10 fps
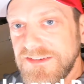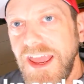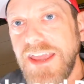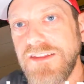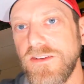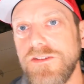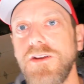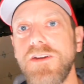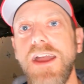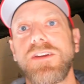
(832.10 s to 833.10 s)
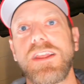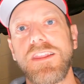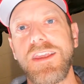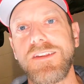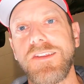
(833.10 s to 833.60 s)
tight so you don't have any
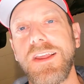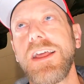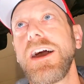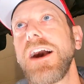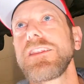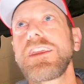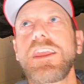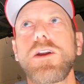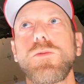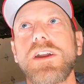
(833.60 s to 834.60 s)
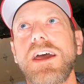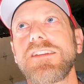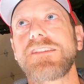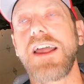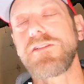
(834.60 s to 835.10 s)
leaks. A leak here will kind
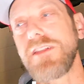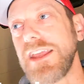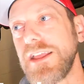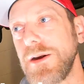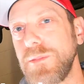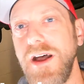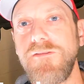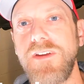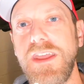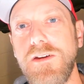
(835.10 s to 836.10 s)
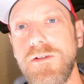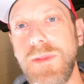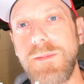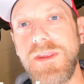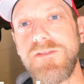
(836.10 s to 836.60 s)
of sound like a puffing or
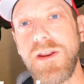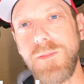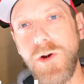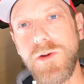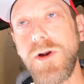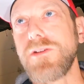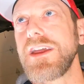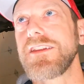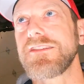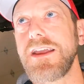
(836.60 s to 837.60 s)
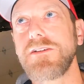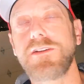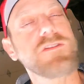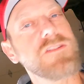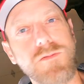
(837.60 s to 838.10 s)
maybe even a motorboat kind of sound
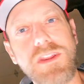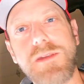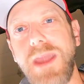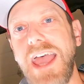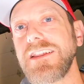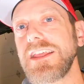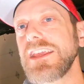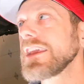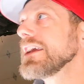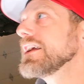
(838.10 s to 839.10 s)
if it's a really bad leak.